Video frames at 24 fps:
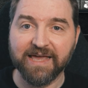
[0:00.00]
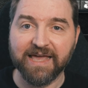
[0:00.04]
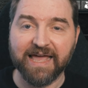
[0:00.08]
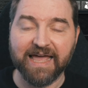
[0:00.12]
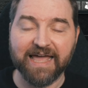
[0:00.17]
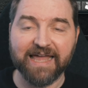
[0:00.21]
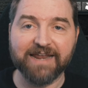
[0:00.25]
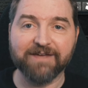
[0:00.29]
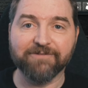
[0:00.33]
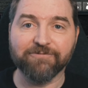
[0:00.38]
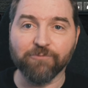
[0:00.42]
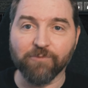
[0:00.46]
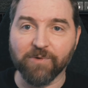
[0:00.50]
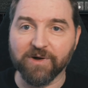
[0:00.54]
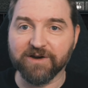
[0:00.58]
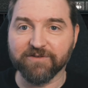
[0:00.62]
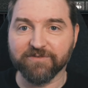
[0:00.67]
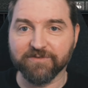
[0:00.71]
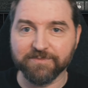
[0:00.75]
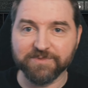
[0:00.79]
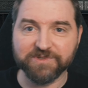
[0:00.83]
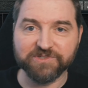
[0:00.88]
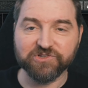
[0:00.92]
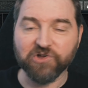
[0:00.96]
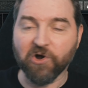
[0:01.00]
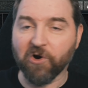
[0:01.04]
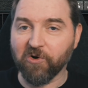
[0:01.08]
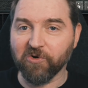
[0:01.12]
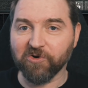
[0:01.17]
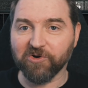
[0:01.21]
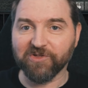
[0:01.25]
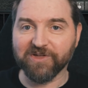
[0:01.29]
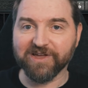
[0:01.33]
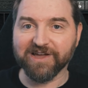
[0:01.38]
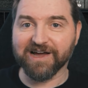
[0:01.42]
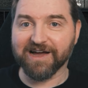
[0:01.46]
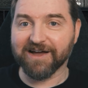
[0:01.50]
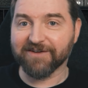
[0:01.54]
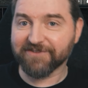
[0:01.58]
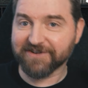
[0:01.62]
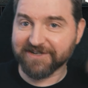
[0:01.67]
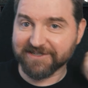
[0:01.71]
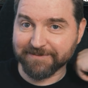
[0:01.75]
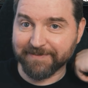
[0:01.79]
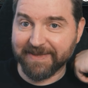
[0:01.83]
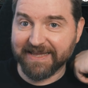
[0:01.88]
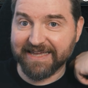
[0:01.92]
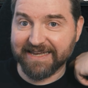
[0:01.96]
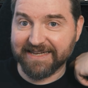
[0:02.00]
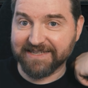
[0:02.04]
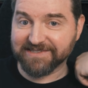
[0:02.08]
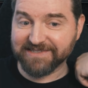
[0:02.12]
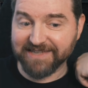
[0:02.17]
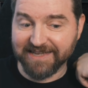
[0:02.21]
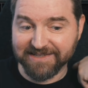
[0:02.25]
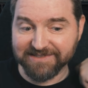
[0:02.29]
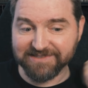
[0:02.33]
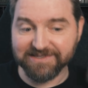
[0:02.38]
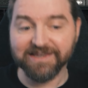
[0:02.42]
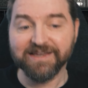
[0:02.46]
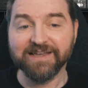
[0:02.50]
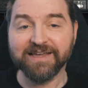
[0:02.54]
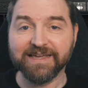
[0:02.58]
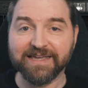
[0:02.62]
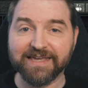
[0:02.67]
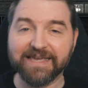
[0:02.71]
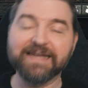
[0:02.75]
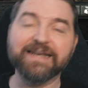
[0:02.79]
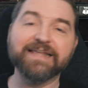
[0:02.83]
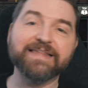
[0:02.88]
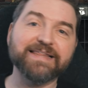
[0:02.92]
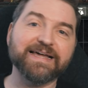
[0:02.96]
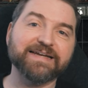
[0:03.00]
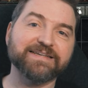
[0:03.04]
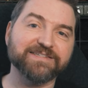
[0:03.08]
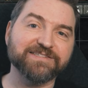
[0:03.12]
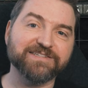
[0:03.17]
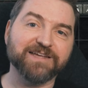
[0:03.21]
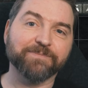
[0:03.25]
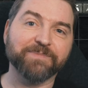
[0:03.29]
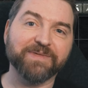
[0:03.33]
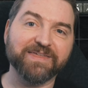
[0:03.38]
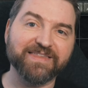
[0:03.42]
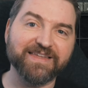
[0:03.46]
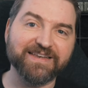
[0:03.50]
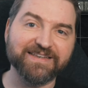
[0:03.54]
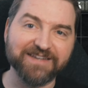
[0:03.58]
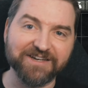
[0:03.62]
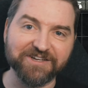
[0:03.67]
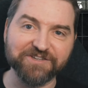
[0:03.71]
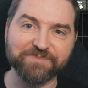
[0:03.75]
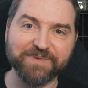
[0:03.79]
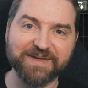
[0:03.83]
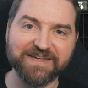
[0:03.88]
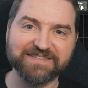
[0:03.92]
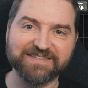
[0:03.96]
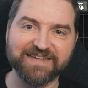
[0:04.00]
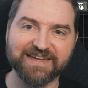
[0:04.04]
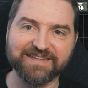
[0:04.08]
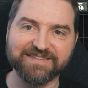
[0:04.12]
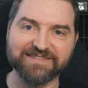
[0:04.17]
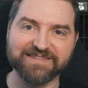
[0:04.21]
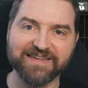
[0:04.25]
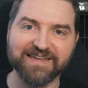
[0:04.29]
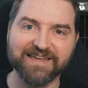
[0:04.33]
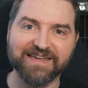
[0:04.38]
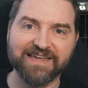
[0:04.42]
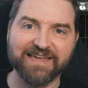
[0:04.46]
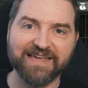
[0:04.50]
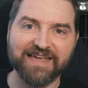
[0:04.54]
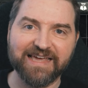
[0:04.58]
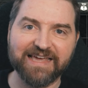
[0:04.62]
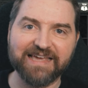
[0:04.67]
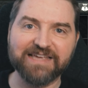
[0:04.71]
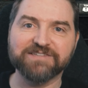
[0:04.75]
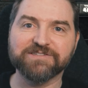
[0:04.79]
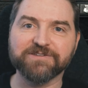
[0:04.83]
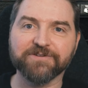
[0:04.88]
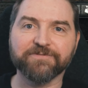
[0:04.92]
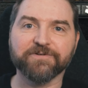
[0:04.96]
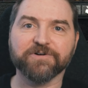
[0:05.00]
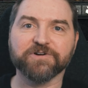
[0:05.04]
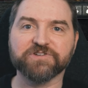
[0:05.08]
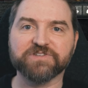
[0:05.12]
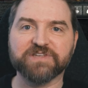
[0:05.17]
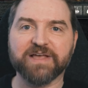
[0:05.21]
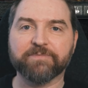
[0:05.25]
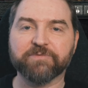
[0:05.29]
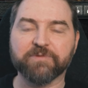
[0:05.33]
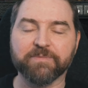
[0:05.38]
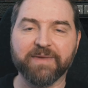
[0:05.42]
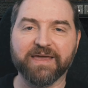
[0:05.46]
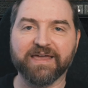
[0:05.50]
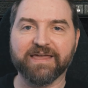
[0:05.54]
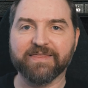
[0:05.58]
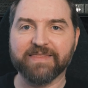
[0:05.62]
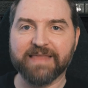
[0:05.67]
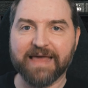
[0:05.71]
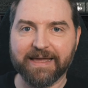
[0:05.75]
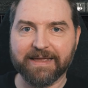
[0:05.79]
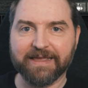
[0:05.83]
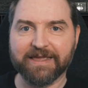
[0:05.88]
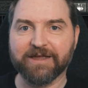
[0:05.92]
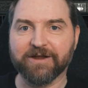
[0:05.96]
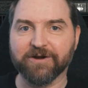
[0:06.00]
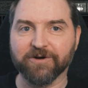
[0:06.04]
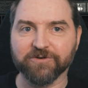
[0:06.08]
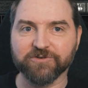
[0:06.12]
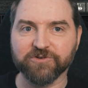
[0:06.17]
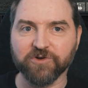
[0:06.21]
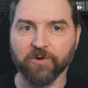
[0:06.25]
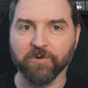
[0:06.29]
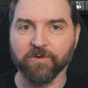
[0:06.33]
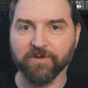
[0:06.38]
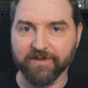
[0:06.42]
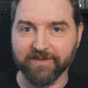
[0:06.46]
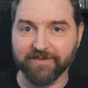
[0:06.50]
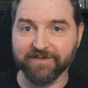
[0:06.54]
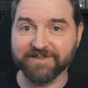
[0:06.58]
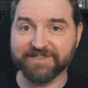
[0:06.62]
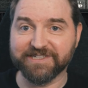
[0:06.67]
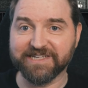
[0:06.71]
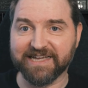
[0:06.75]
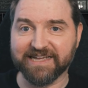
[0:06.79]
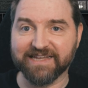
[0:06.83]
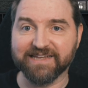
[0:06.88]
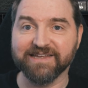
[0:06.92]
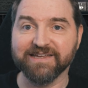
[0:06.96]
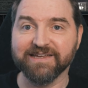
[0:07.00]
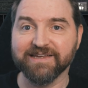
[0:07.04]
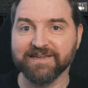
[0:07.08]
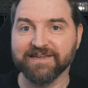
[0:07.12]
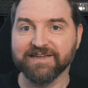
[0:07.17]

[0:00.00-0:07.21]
And if one of them is totally off and doesn't make any sense, getting that to something that does make sense is the first step to making that gear totally legit.